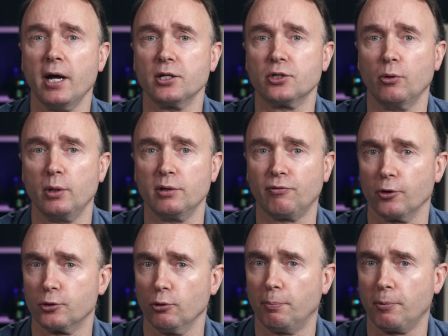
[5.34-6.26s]
at Sony's
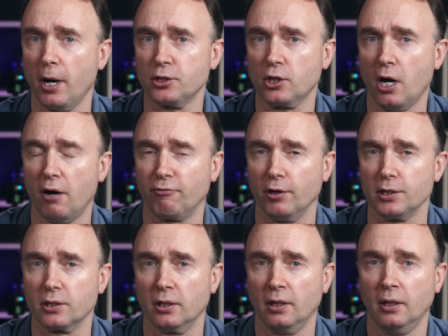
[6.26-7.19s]
virtual press
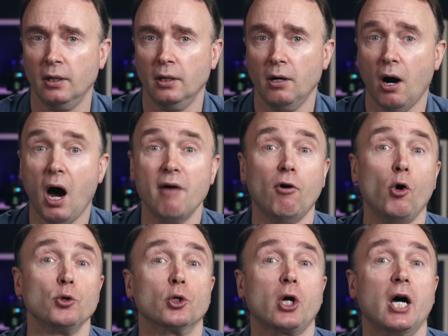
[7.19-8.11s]
conference? I've
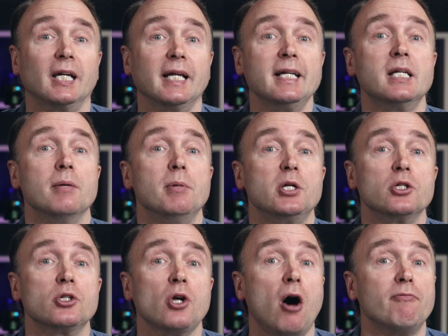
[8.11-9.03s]
also got leaked
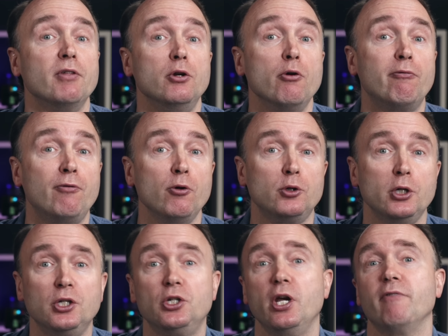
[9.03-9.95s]
images of the new
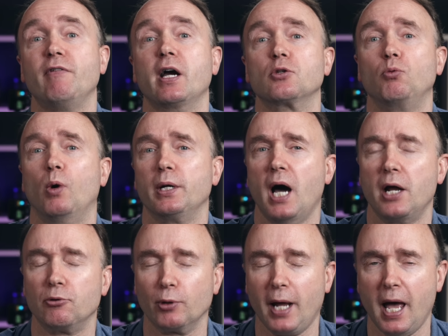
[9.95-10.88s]
Fuji GFX
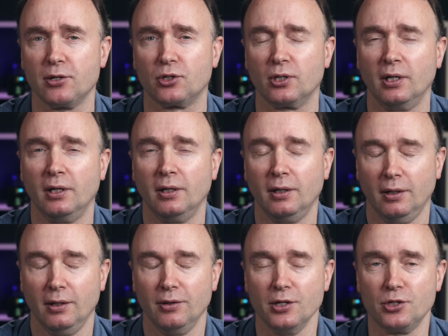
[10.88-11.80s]
100S.
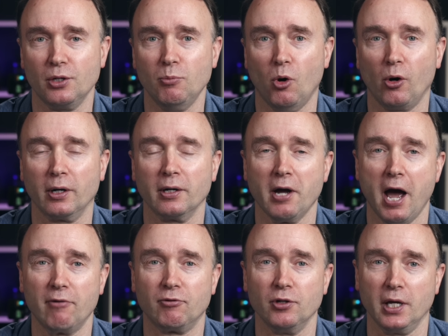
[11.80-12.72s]
This and more
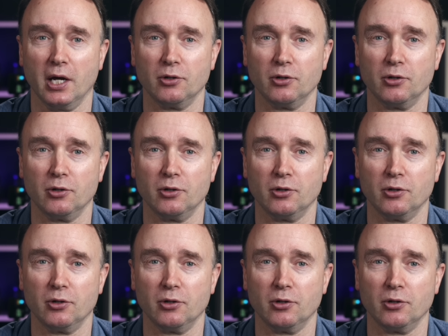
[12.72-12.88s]
after the